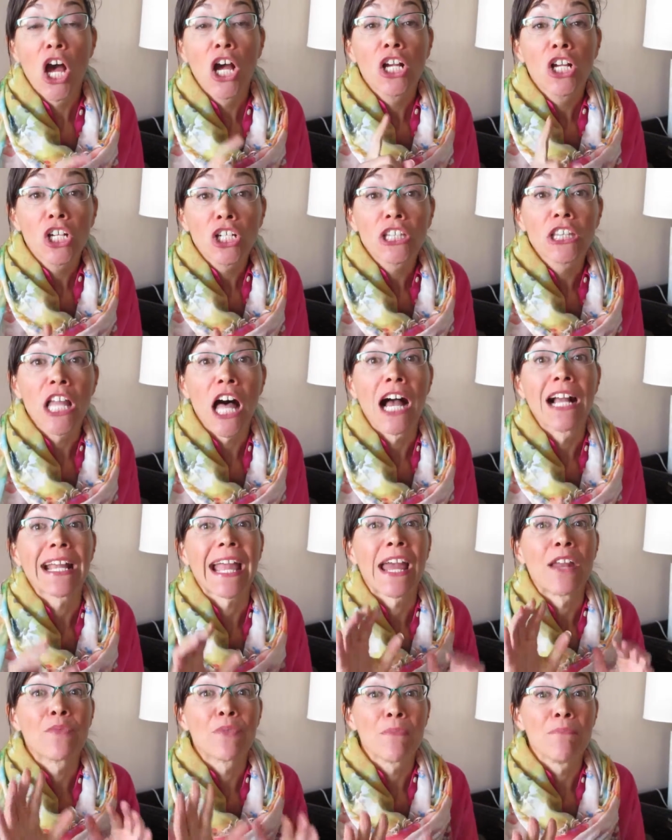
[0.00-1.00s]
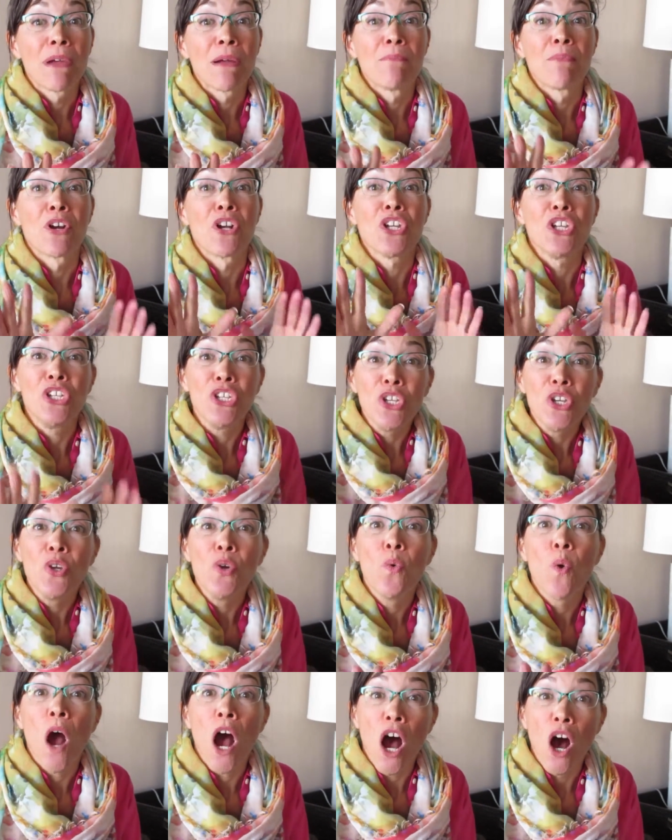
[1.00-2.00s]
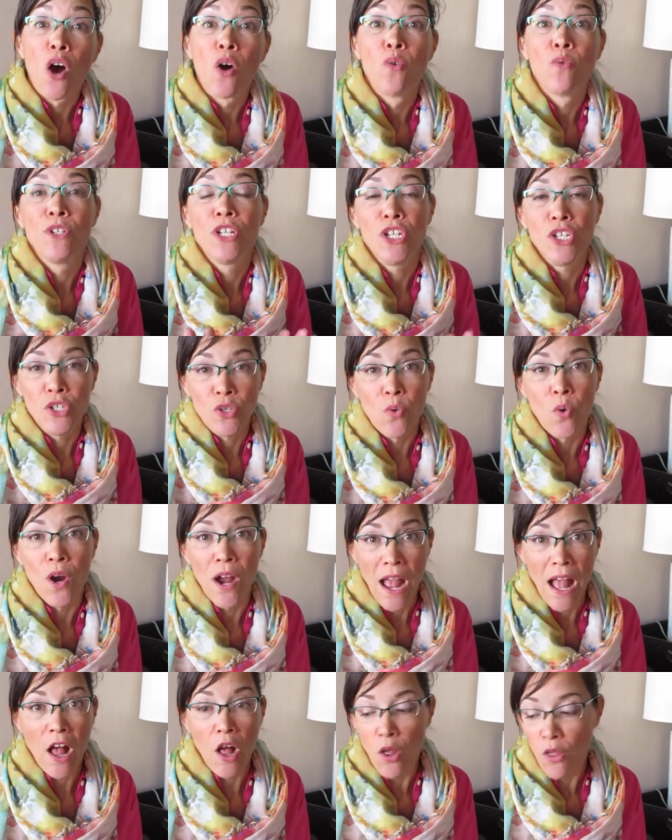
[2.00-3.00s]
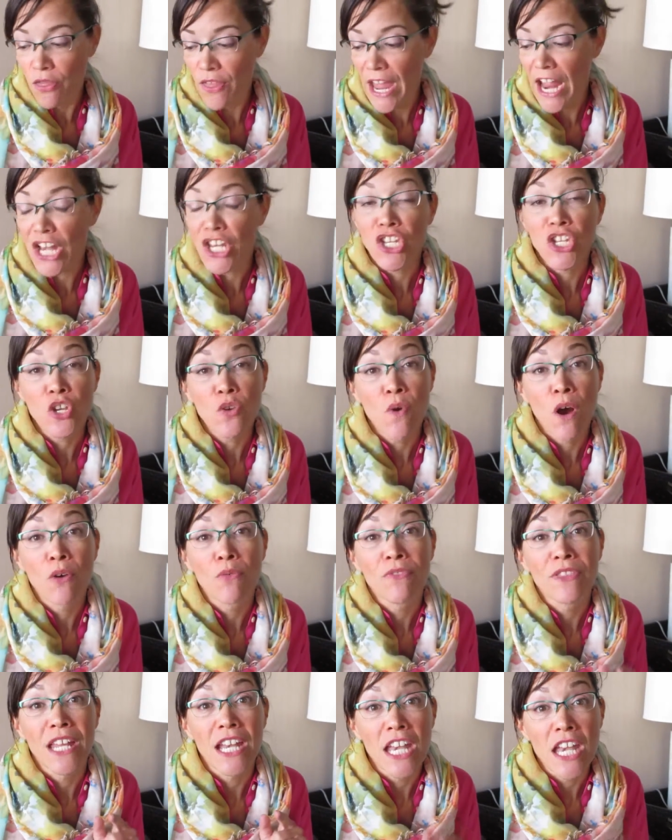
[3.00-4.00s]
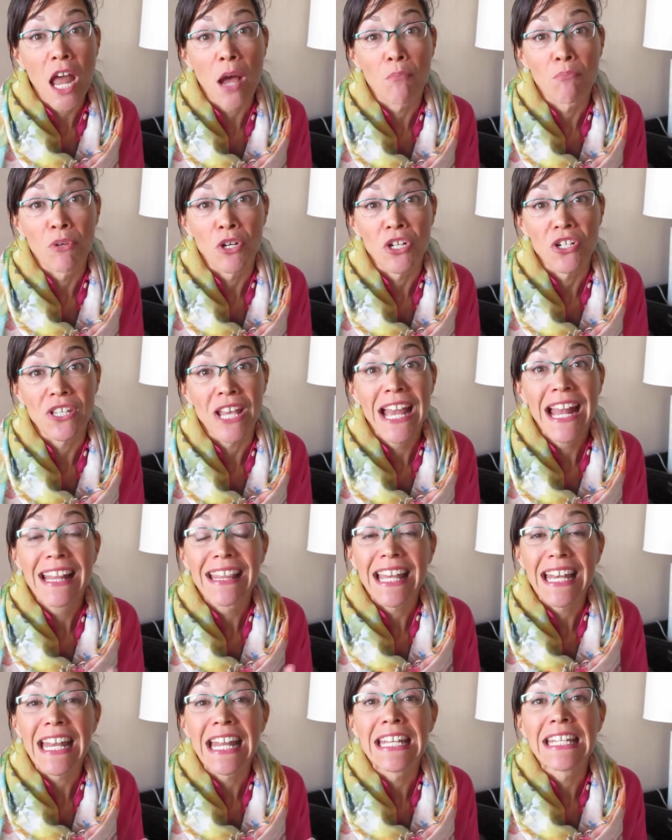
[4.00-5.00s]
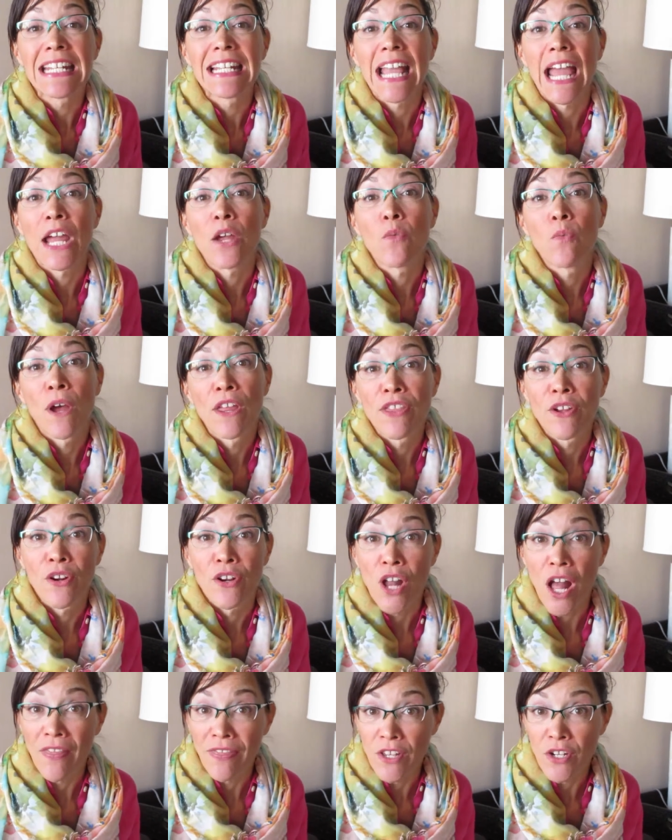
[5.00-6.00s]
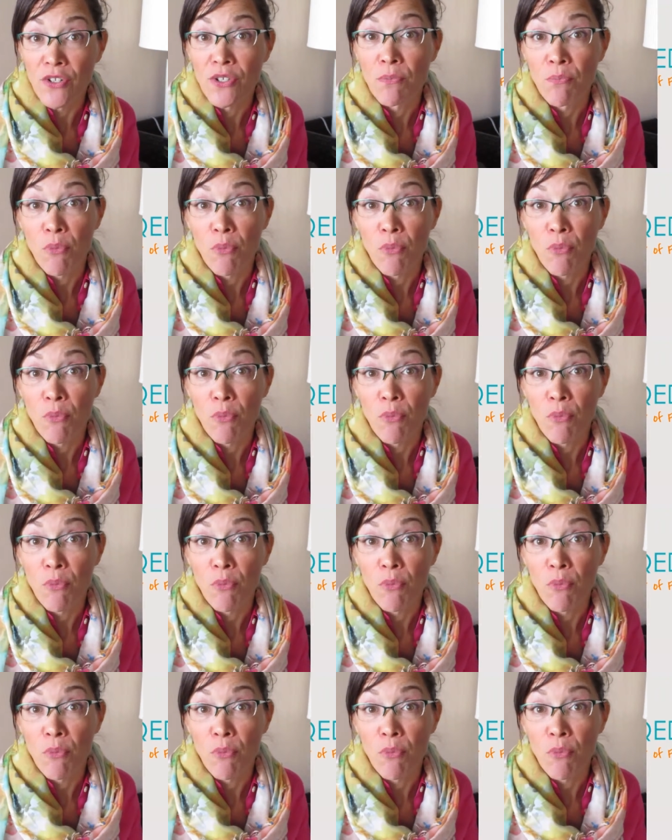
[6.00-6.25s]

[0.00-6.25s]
Good luck, and remember, you own your health and you own the numbers that indicate whether or not there's a